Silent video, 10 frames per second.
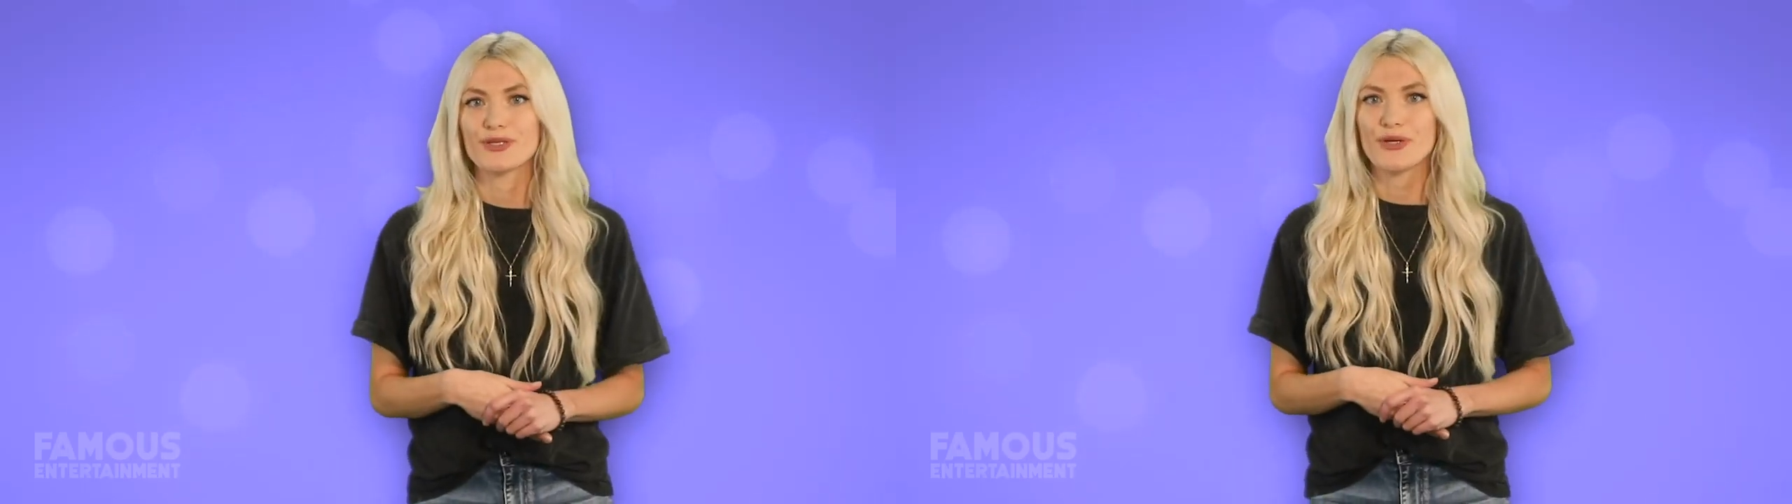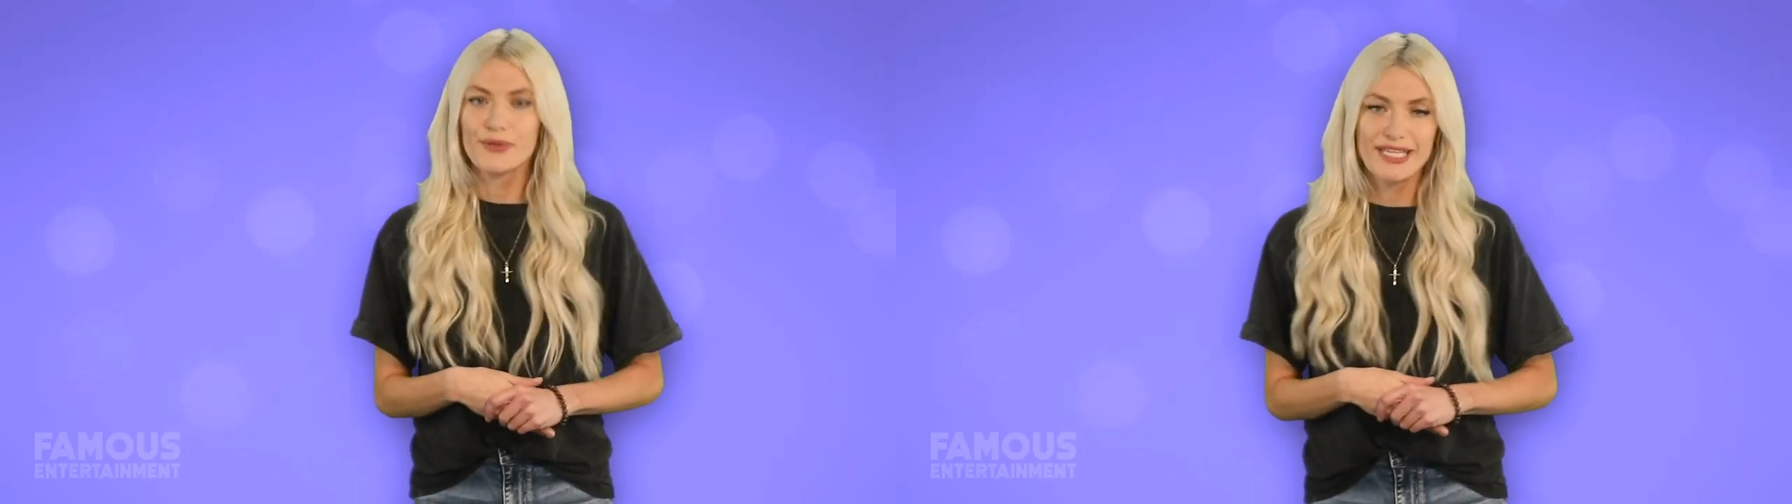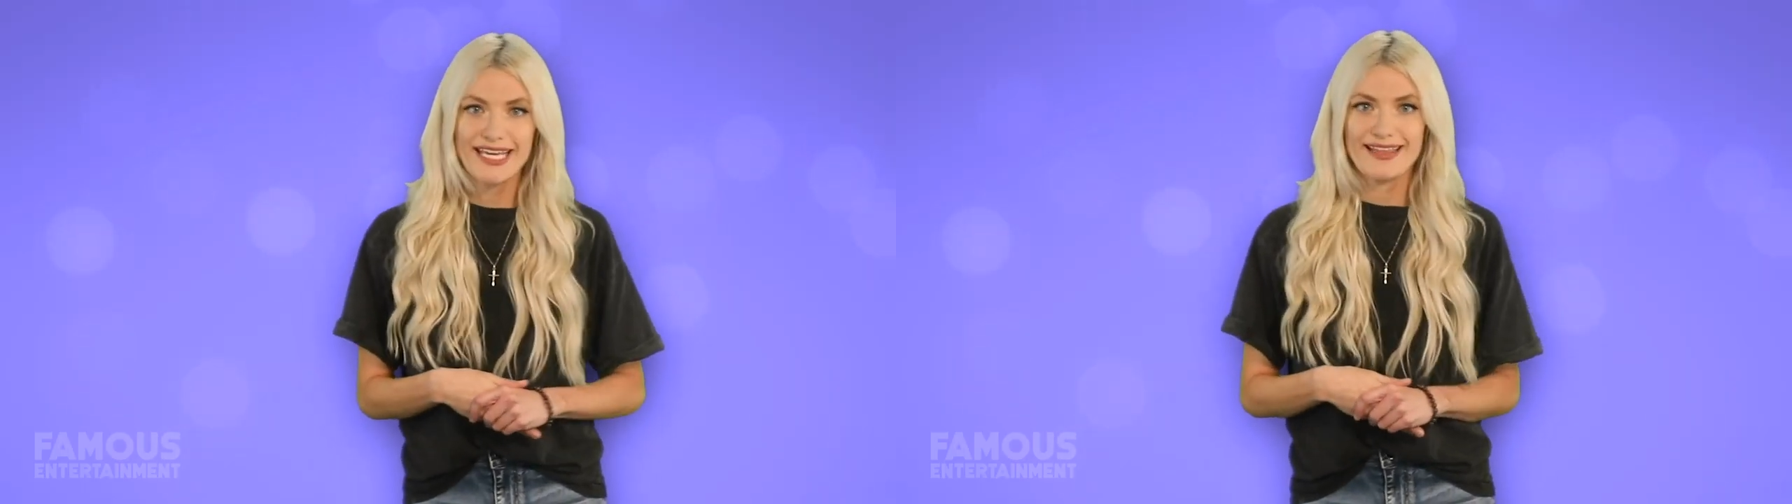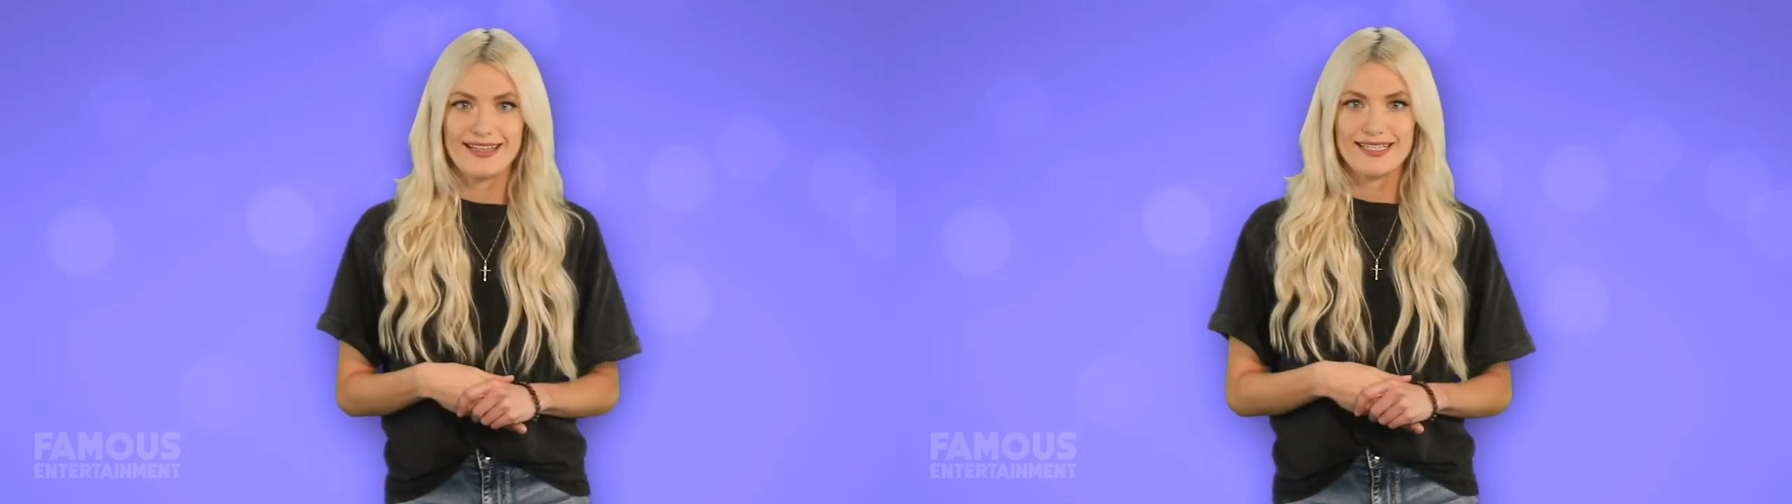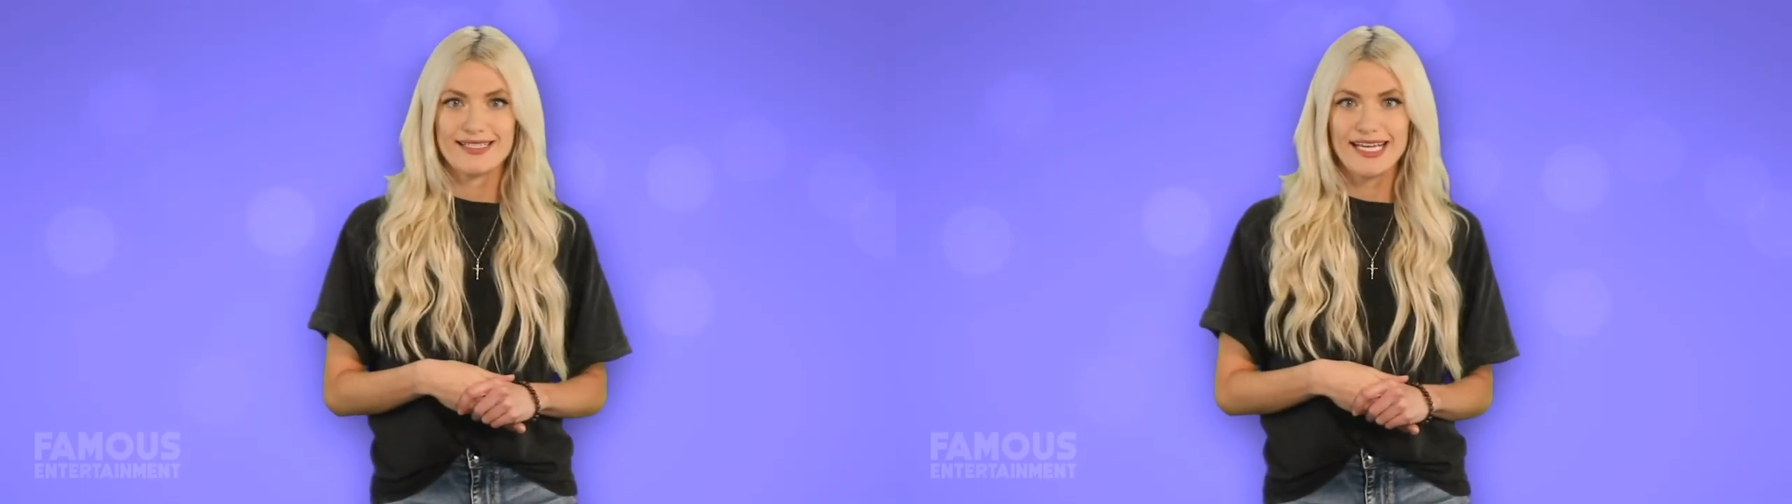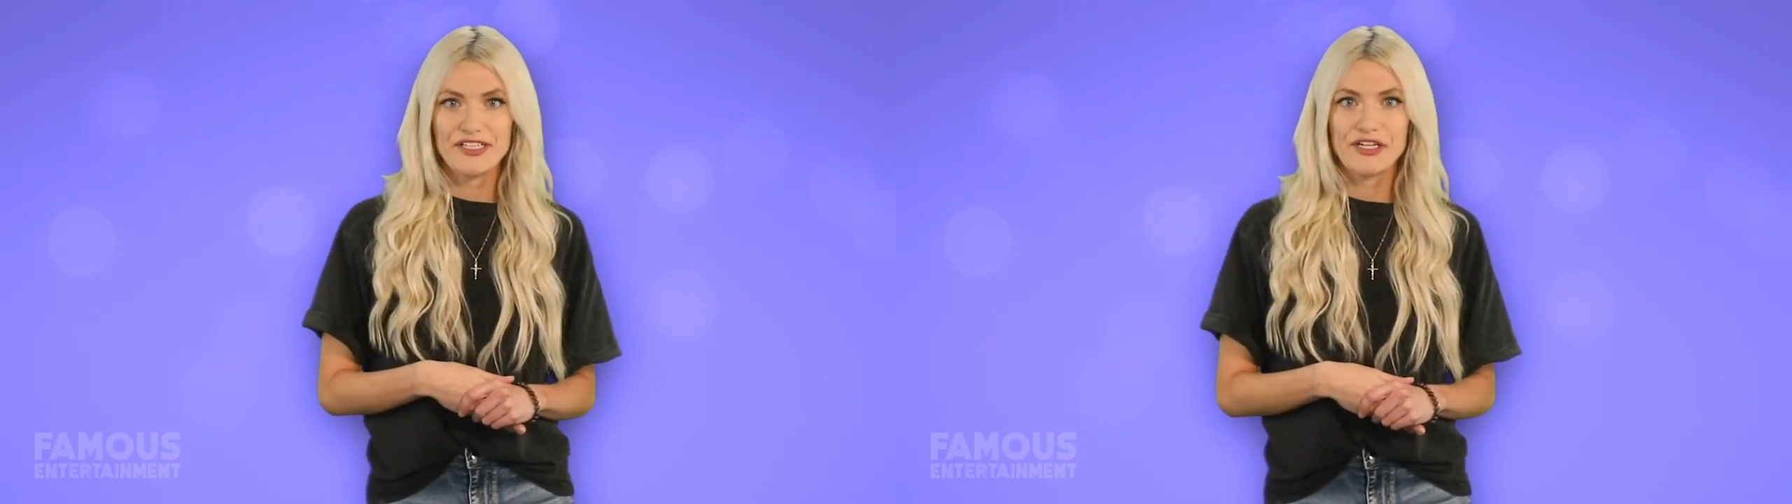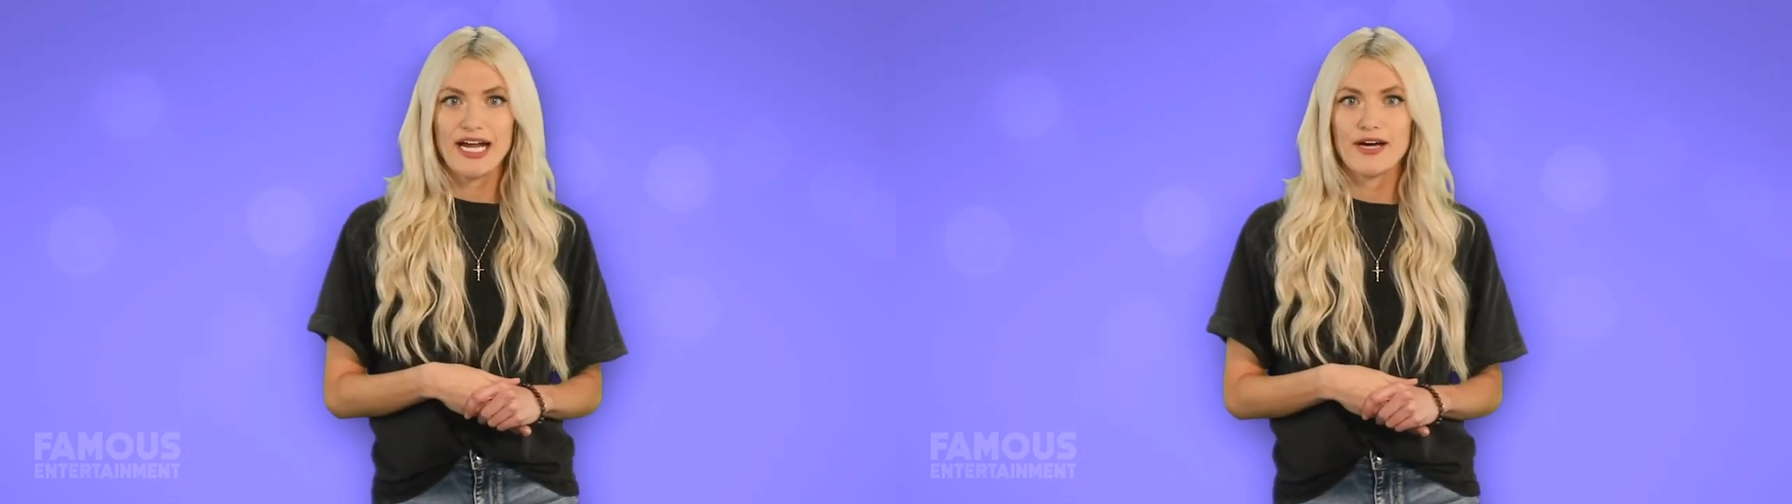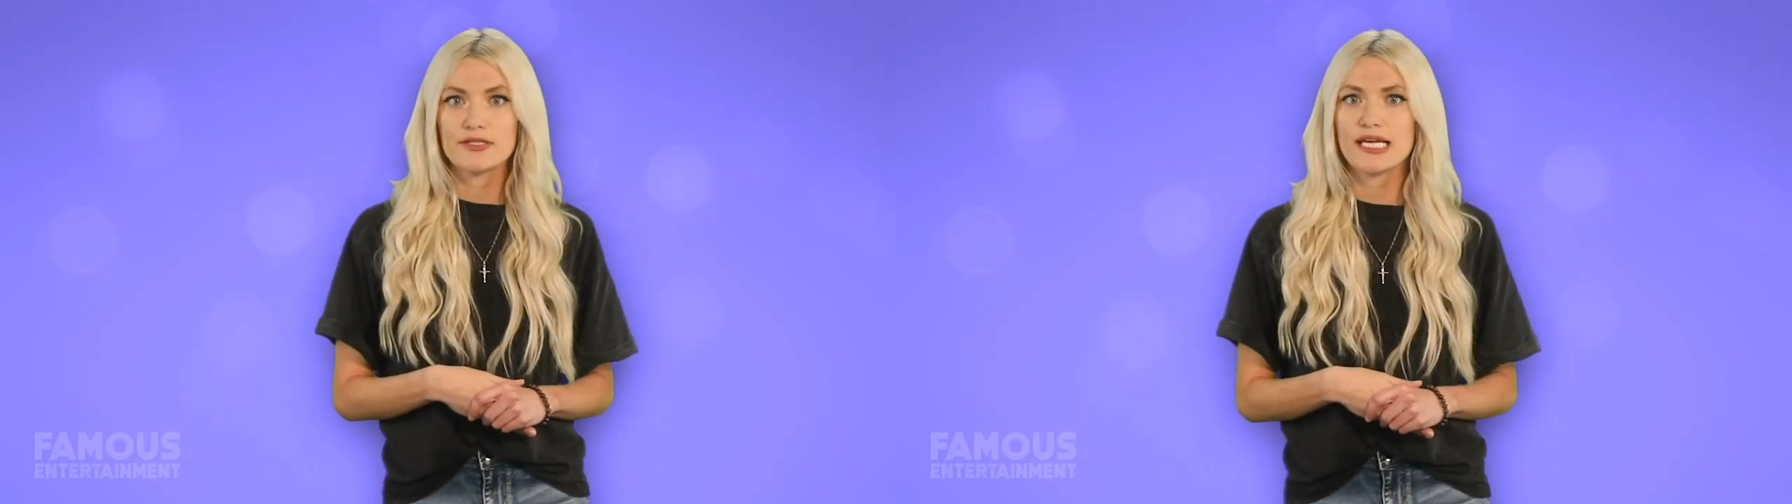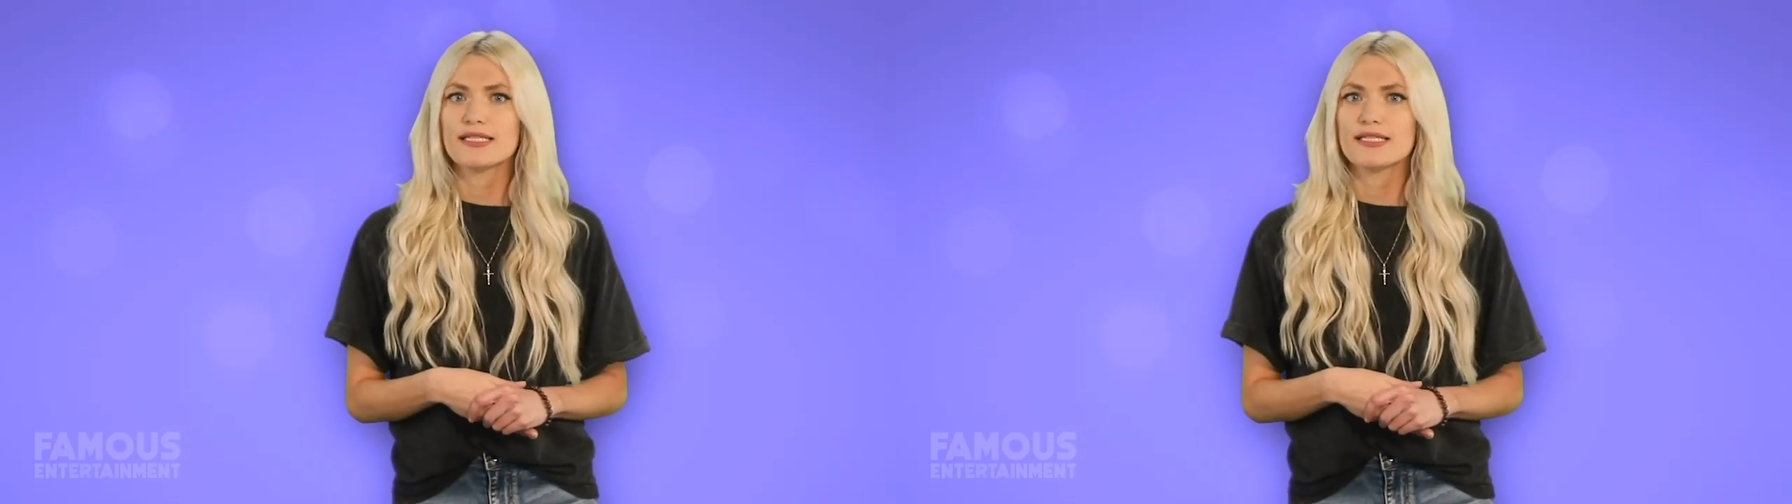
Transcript: low-key than the Sailor House